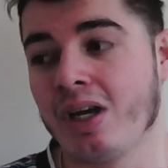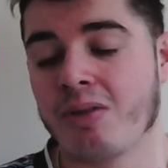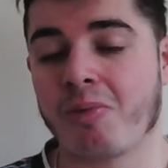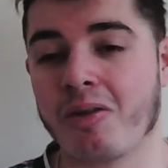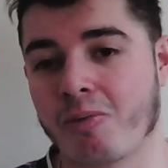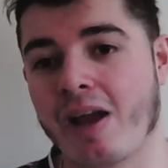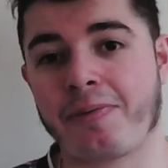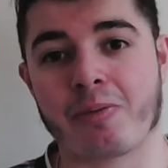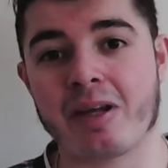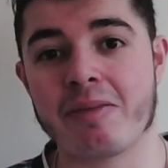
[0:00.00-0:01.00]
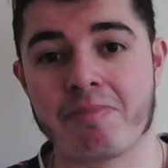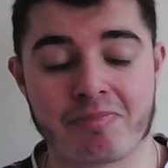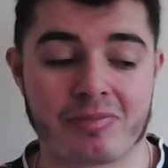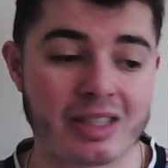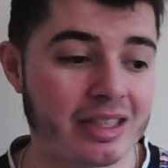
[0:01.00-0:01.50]
well, the referee
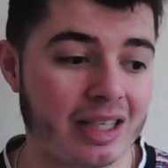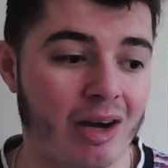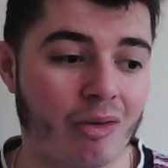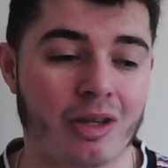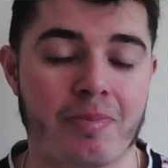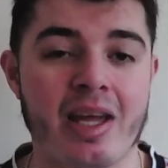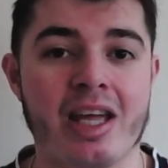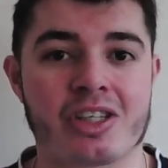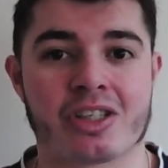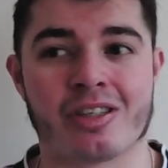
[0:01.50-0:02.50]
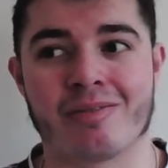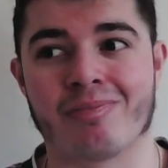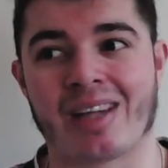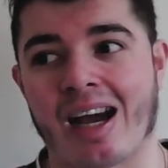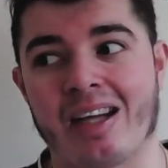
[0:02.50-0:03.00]
did that on the pitch,
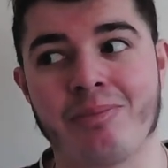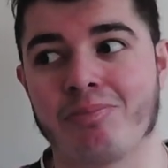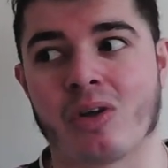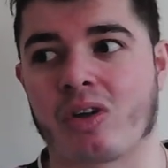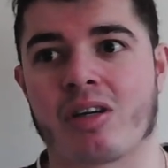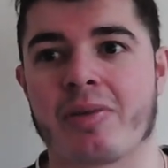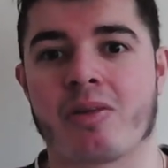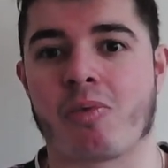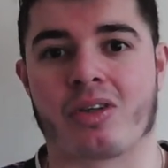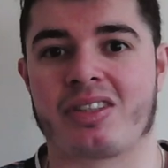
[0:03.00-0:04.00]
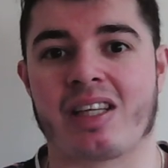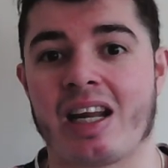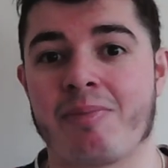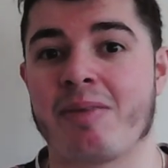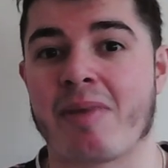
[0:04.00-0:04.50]
and I'm not going to be the one to tell
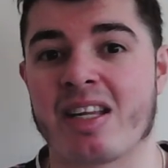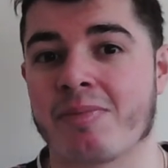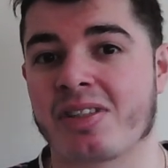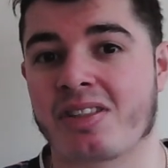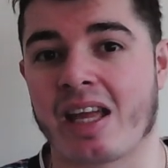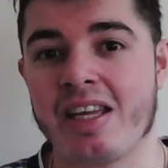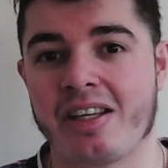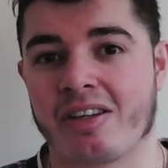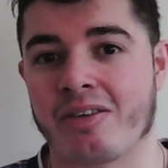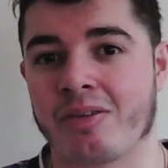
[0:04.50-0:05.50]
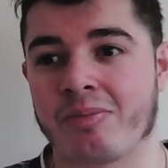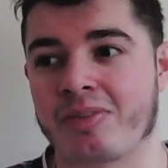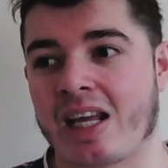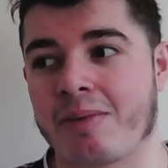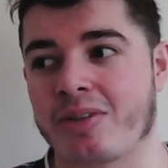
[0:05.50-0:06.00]
him he made a mistake and
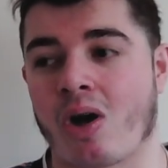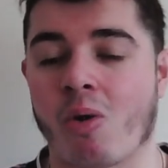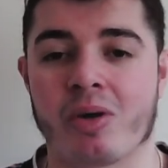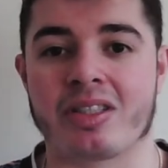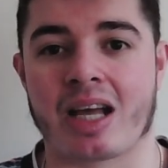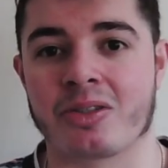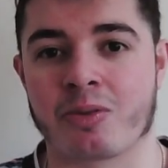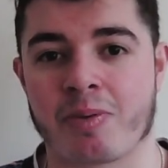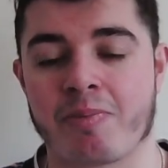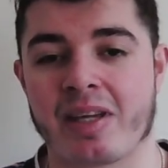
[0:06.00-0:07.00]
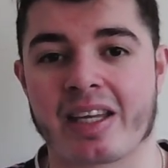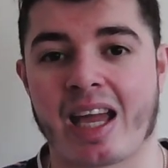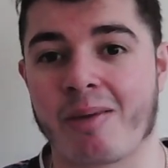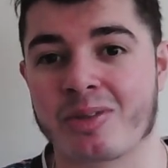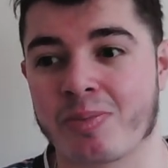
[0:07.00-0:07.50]
tell him to hold his hands up and be
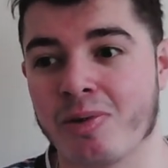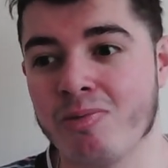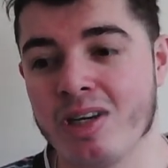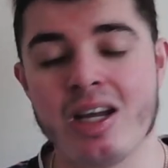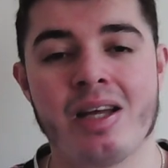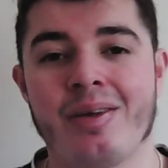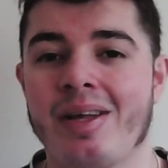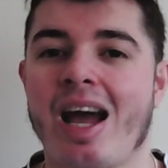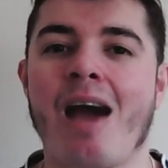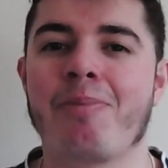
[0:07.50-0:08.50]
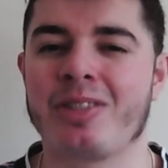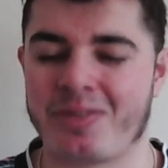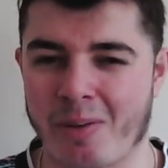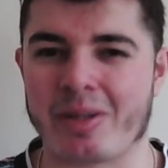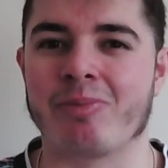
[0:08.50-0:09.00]
accountable. Happens
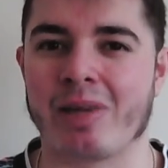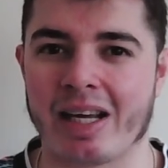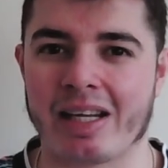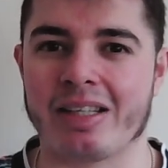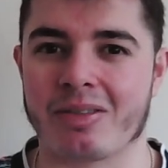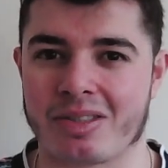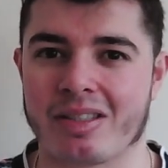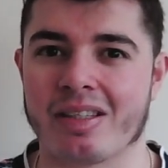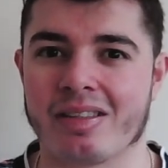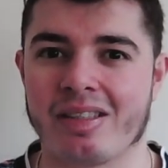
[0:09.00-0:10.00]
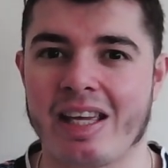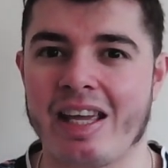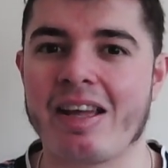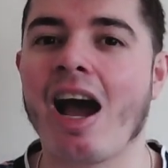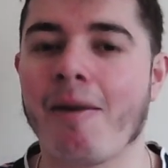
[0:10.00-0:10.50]
very rarely, doesn't it?
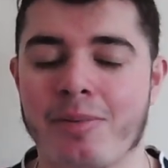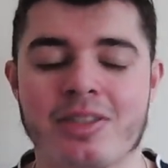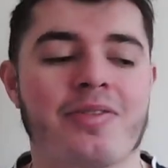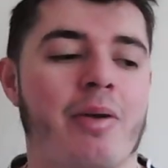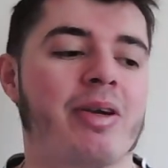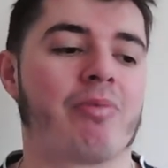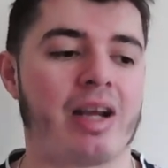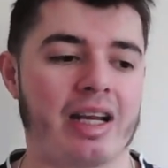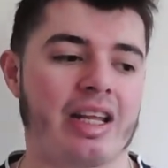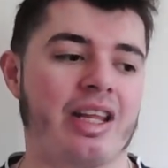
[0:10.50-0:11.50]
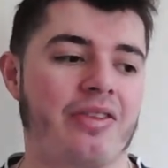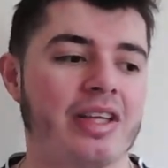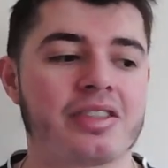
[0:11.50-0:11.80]
It happens very rarely. And in this